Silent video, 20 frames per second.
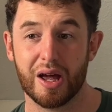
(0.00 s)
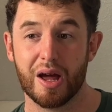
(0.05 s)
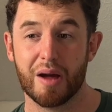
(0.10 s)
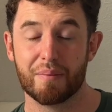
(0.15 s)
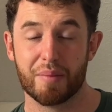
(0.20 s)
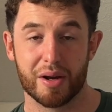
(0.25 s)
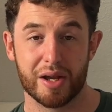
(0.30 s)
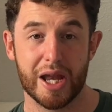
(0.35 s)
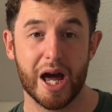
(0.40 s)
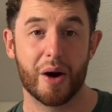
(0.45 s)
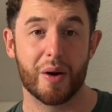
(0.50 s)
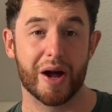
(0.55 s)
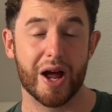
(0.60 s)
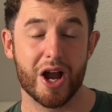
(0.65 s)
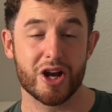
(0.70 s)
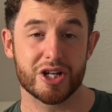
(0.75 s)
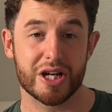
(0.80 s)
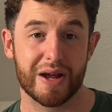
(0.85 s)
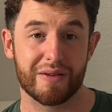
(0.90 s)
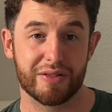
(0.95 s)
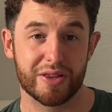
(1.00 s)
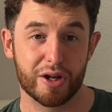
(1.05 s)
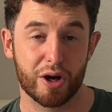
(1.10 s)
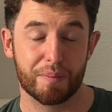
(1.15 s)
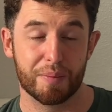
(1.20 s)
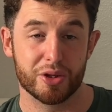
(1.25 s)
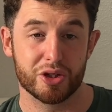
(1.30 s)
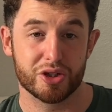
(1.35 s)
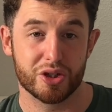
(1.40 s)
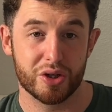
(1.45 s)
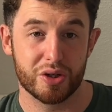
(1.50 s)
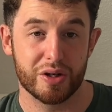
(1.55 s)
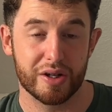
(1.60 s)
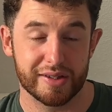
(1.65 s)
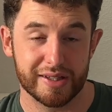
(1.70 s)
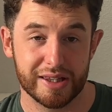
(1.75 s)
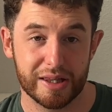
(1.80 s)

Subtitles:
But now I actually have the opportunity,